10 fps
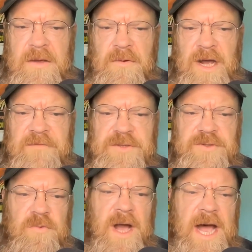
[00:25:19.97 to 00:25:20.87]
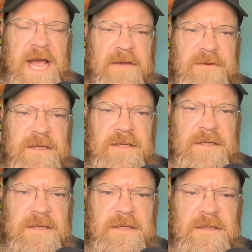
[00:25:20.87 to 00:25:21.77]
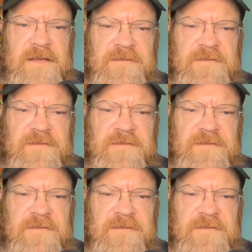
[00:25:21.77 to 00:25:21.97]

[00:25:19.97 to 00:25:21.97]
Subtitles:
When officers arrived, they